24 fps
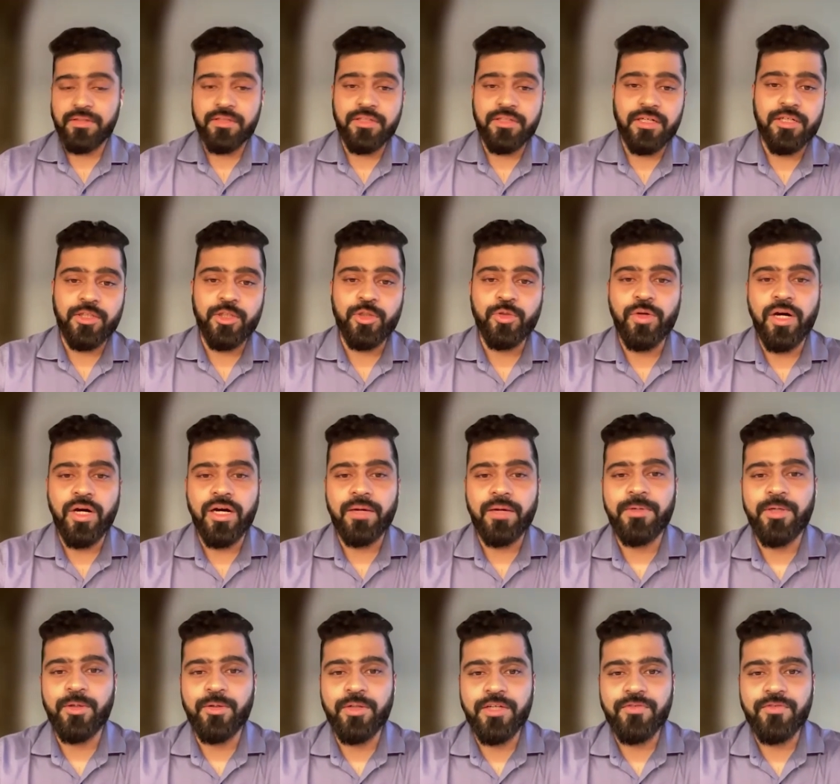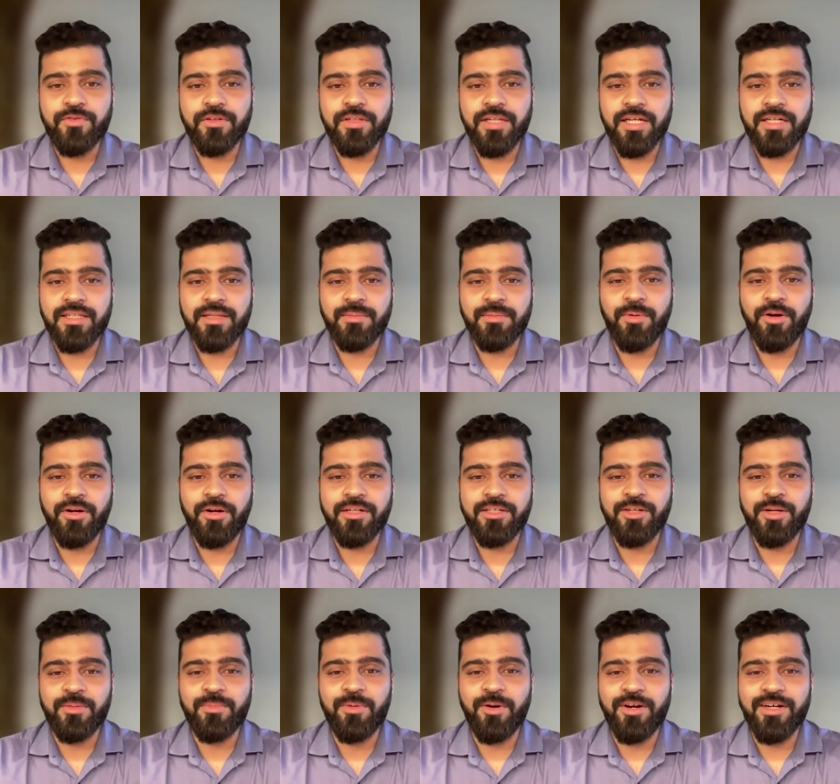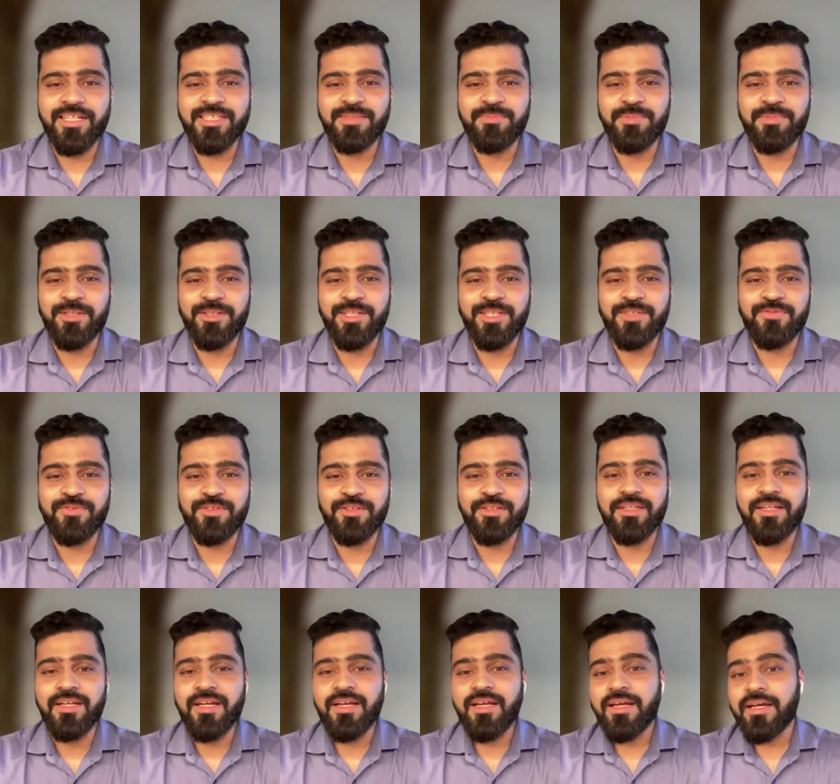you are beautiful and your body is beautiful.